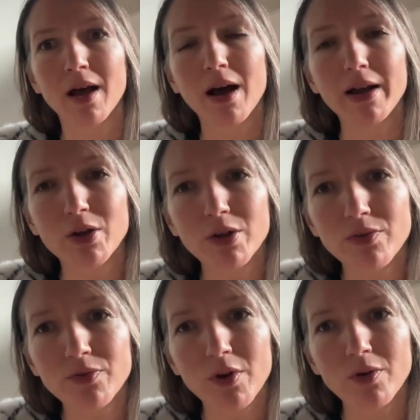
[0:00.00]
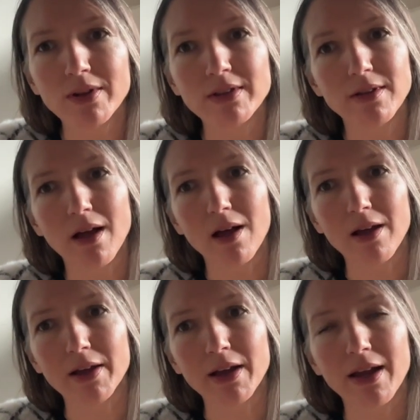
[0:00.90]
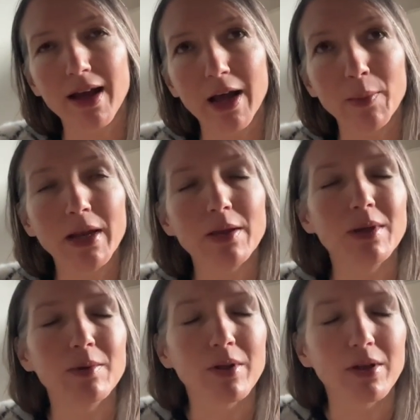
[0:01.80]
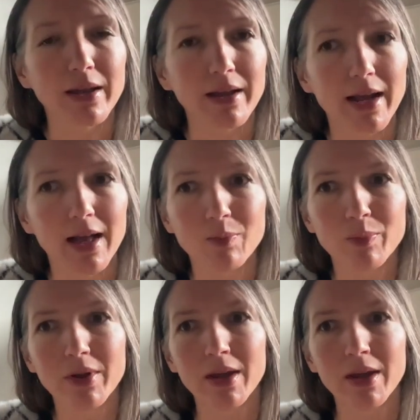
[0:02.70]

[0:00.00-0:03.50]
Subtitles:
I could have focused on how many people can I help,